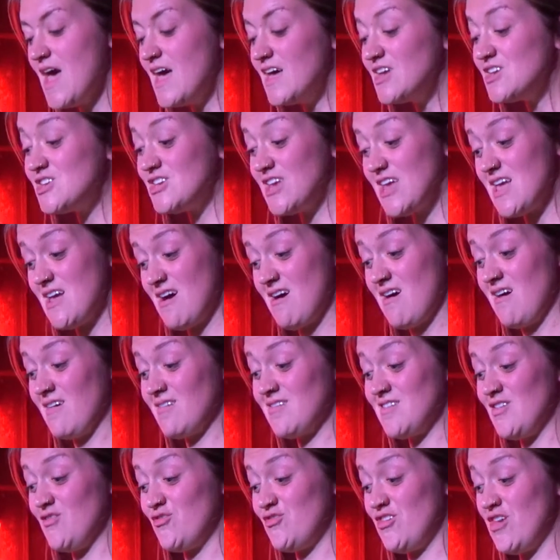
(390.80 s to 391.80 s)
She
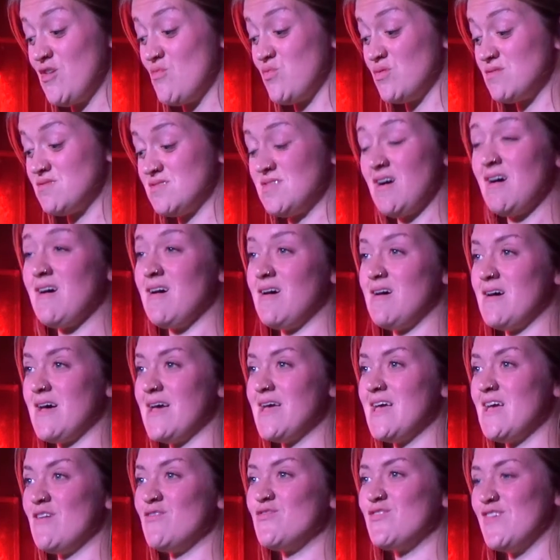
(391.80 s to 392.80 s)
asked if she would die
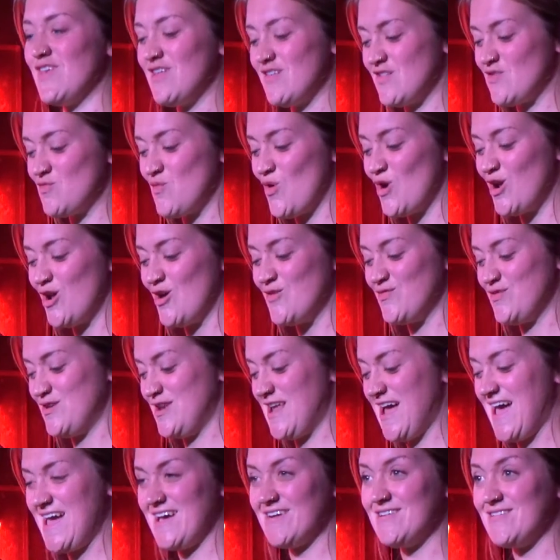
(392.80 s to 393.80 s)
if she swallowed the
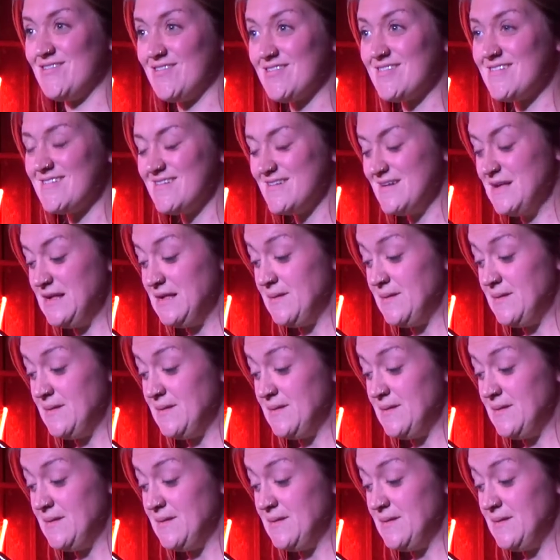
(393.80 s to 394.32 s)
nails.